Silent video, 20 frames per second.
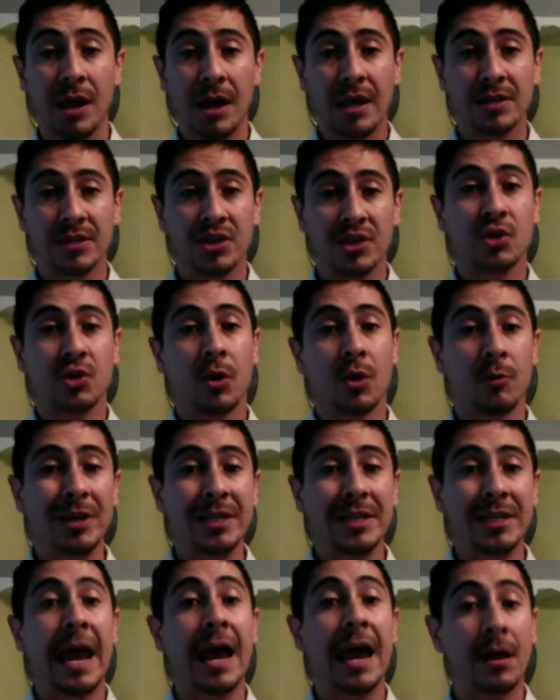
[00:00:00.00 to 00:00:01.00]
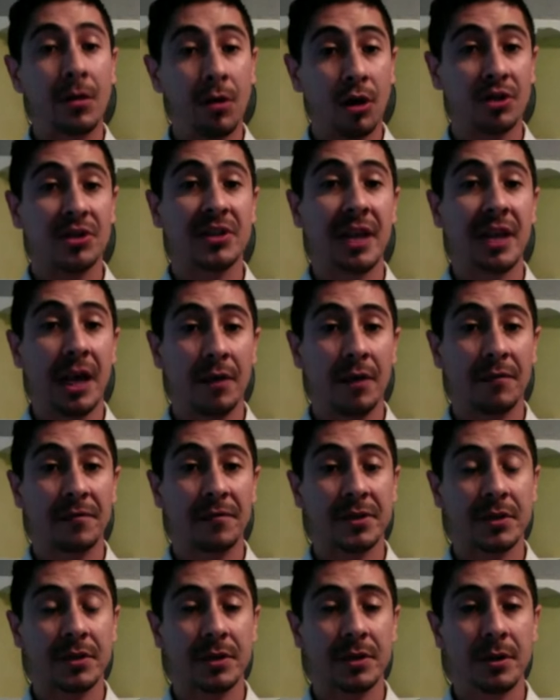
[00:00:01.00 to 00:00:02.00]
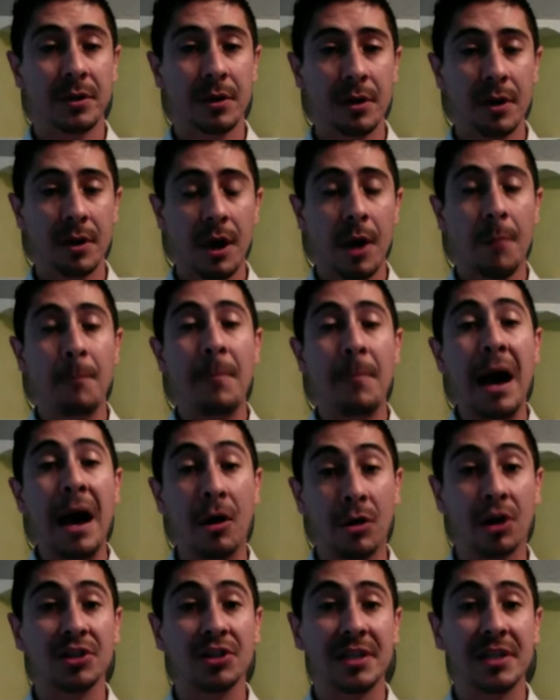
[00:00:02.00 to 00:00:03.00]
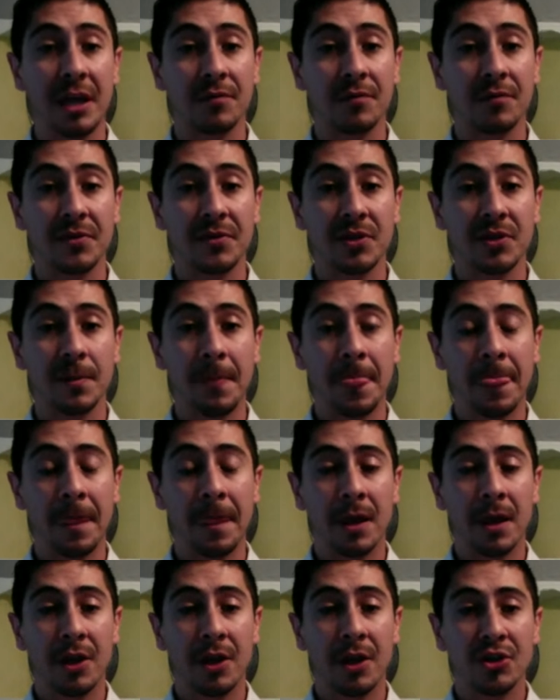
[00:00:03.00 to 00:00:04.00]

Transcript: is the story we tell ourselves about ourselves.